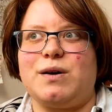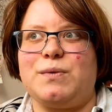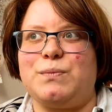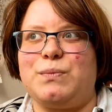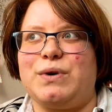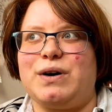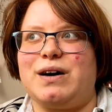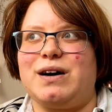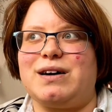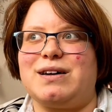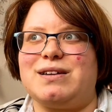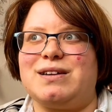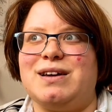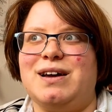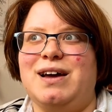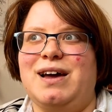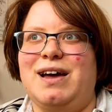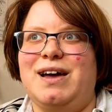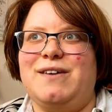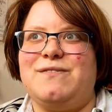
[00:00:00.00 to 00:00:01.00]
but
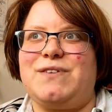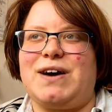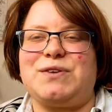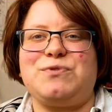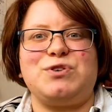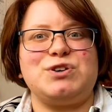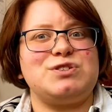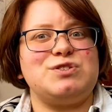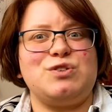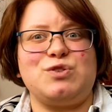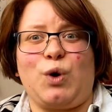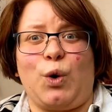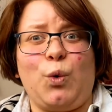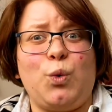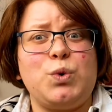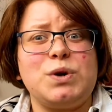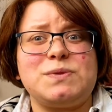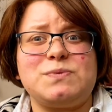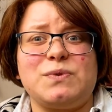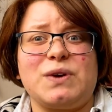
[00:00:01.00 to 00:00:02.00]
that was not
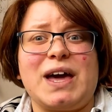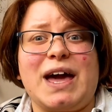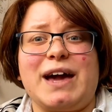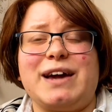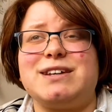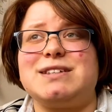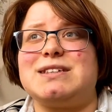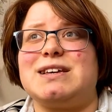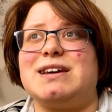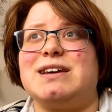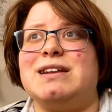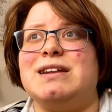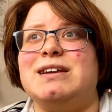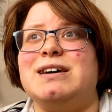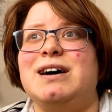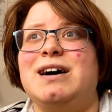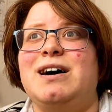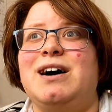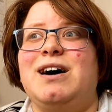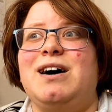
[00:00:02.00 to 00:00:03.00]
always the case, and
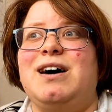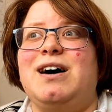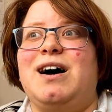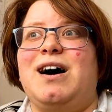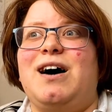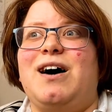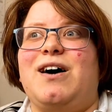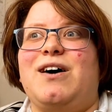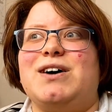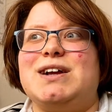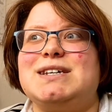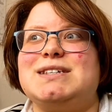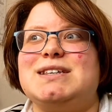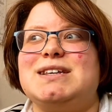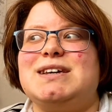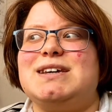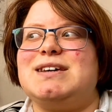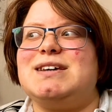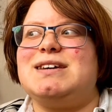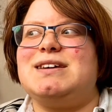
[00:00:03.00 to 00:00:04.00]

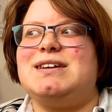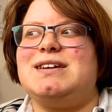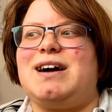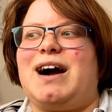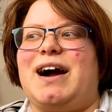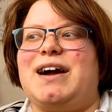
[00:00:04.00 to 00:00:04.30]
honestly,